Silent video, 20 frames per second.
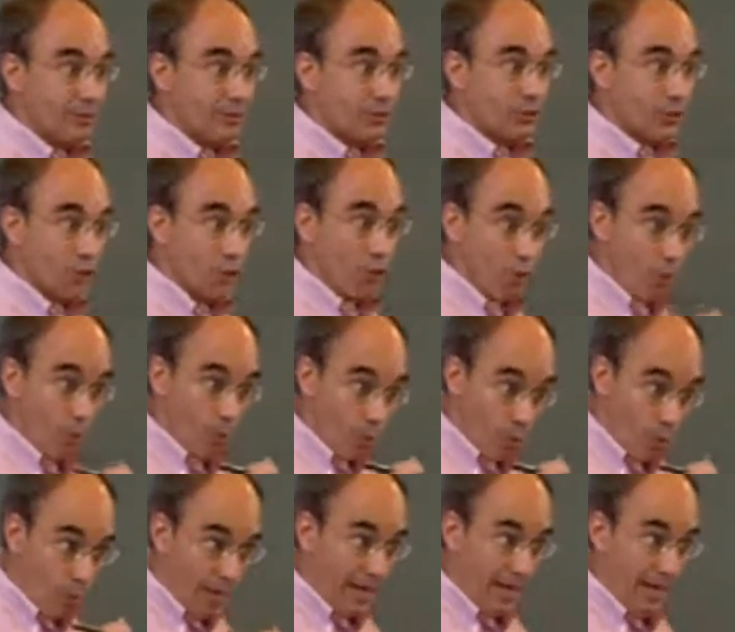So
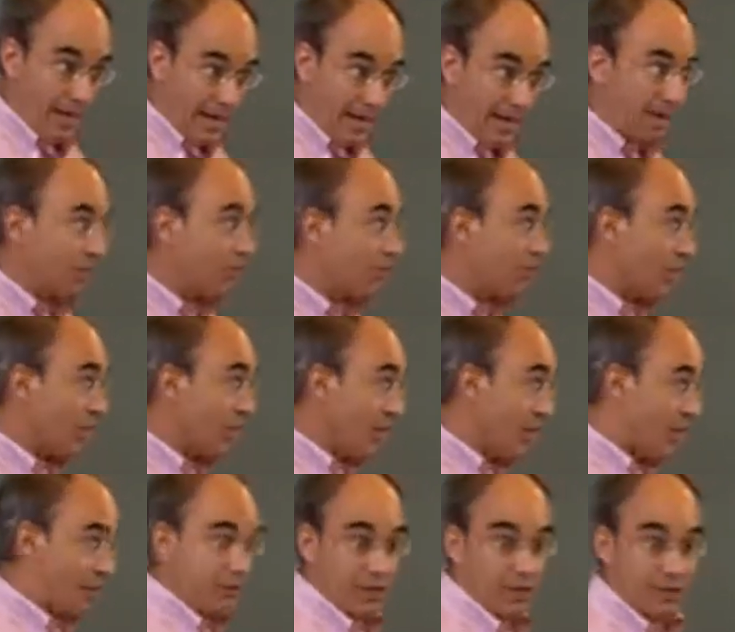when it comes to
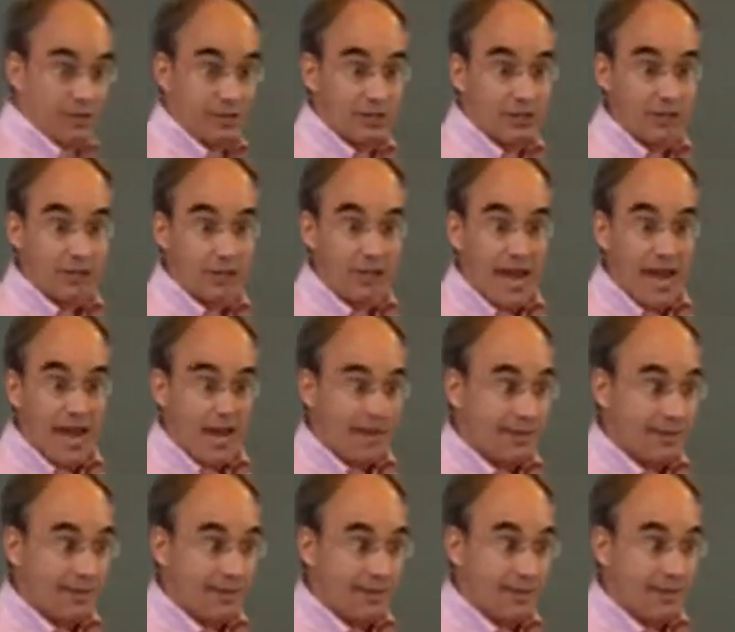governing this
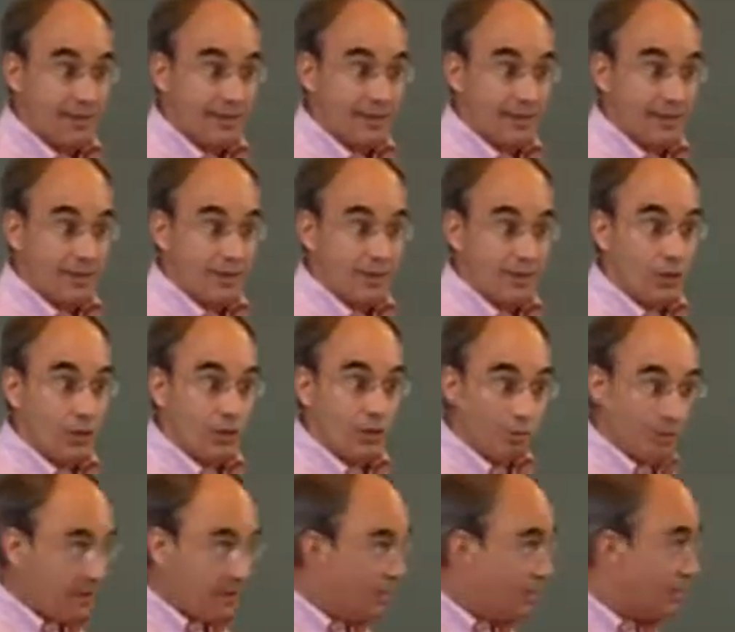state, you
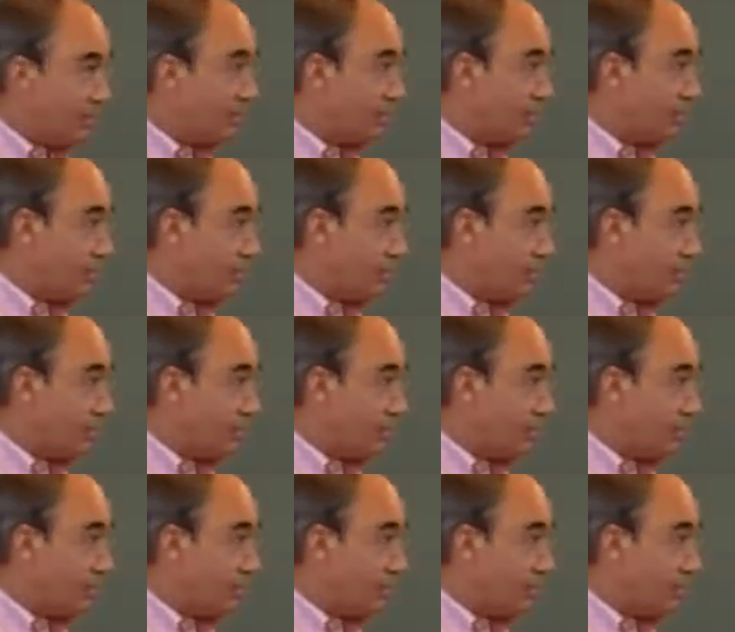would be